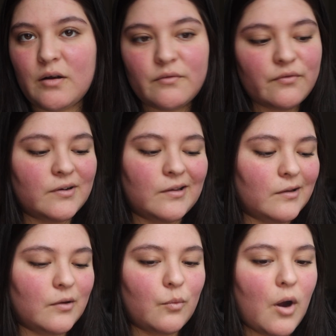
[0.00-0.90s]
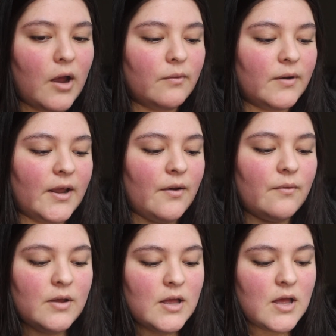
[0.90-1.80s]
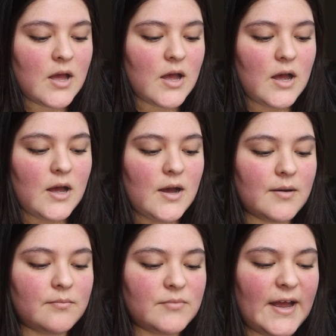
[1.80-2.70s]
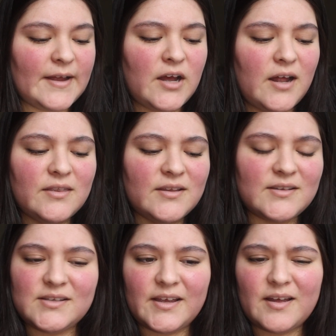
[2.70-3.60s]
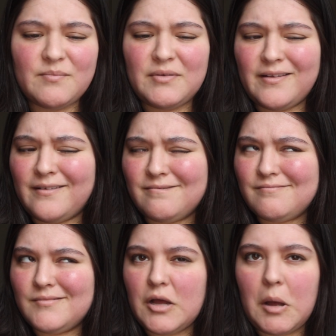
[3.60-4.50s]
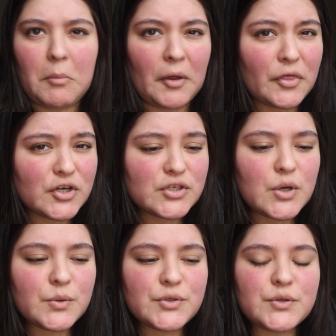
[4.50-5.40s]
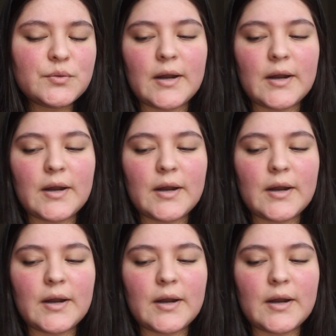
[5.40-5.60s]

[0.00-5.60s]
out for like a while now. I got this like a month or so or two.